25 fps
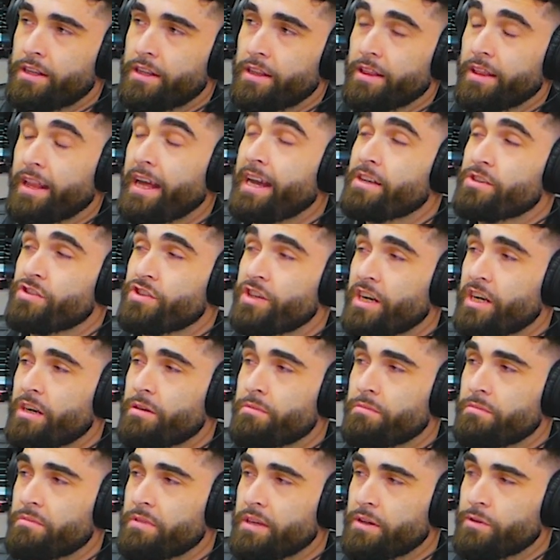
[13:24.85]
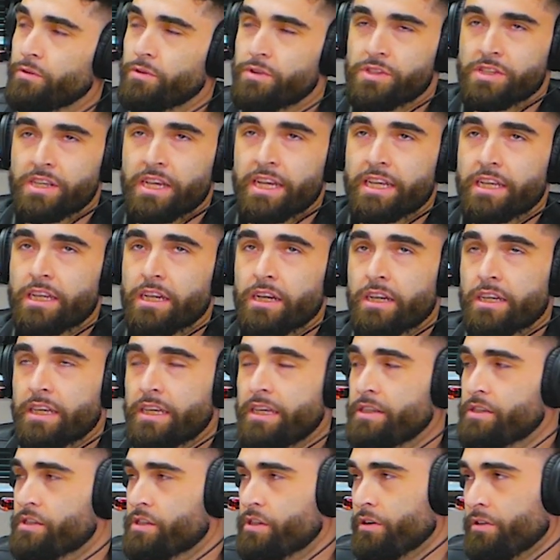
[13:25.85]
Last job, it was like a
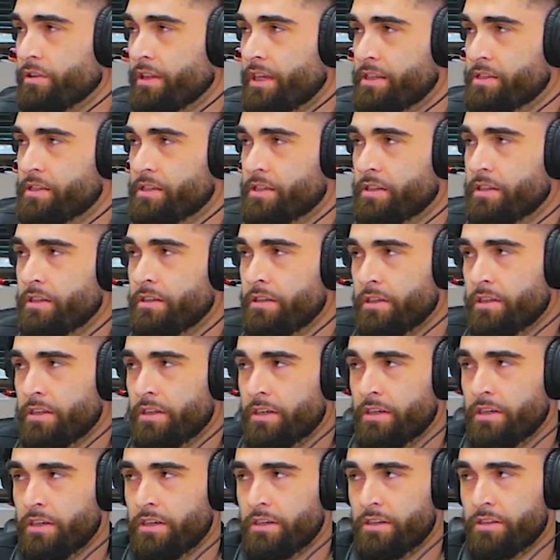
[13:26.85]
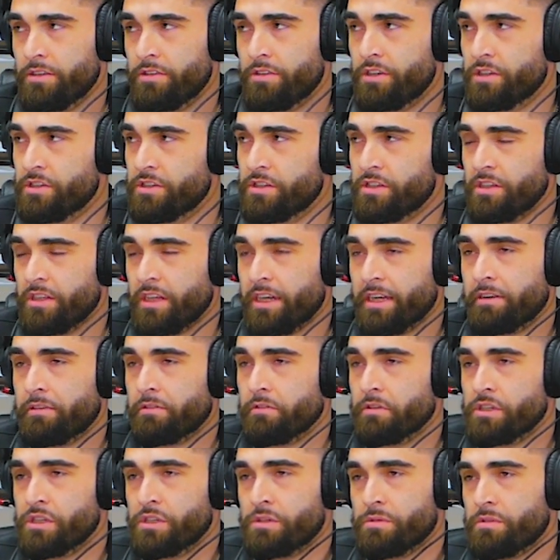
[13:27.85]
keystone lesson mm. just hmm. to like
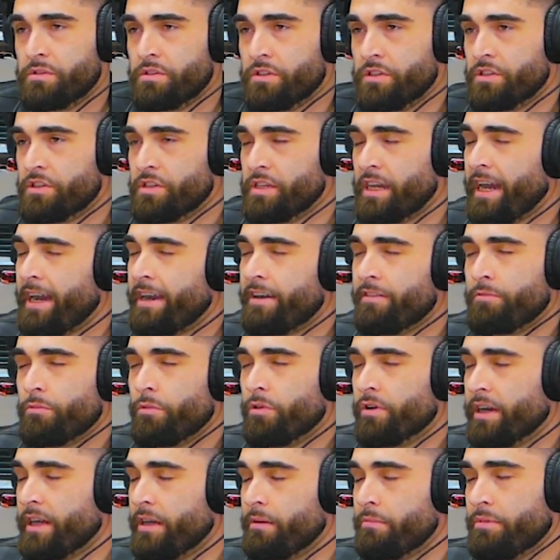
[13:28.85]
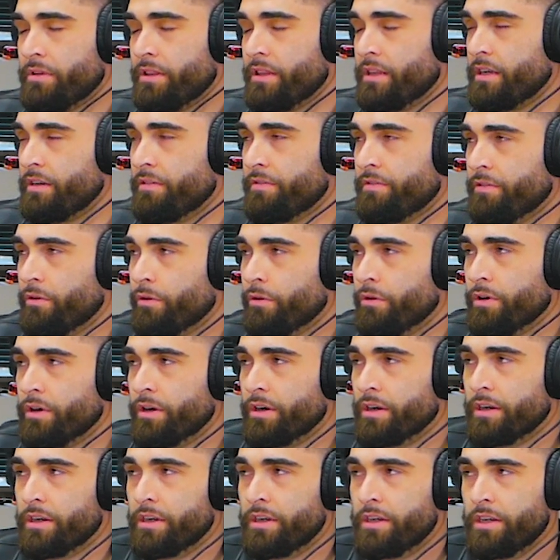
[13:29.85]
res- just to have more empathy
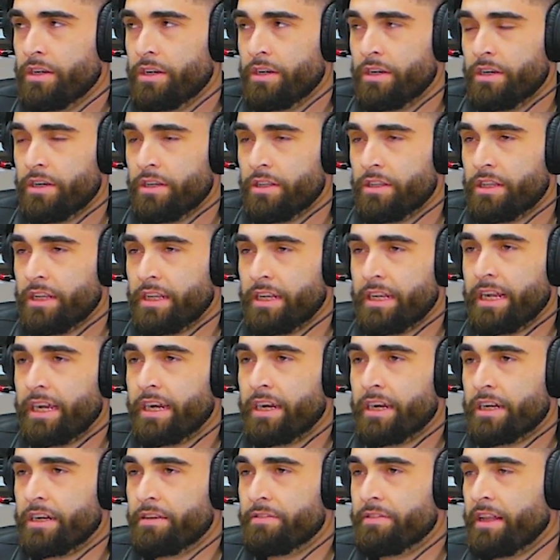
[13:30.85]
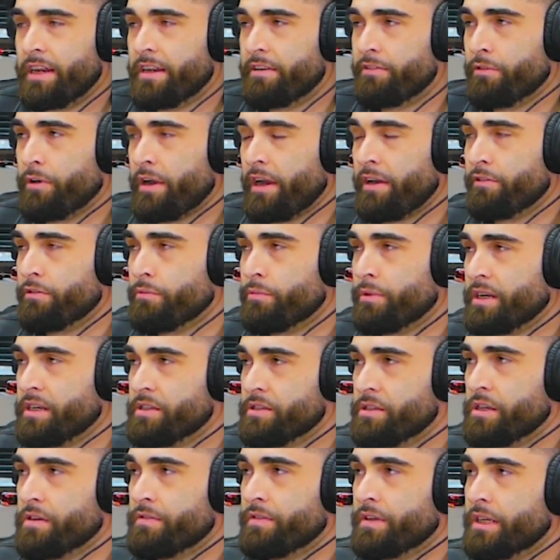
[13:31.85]
for the narrative that ev-
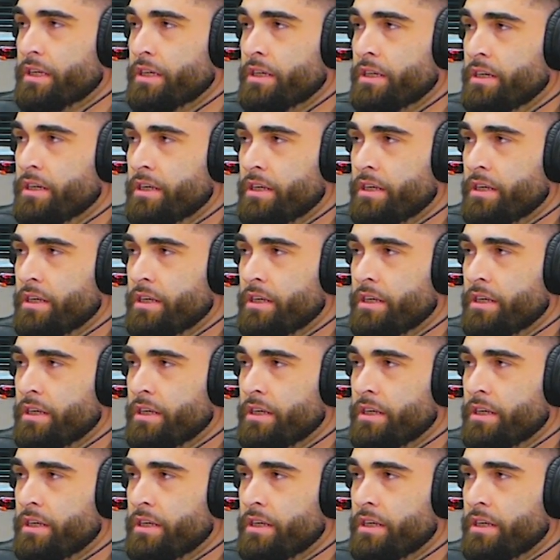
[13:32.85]
everybody's living.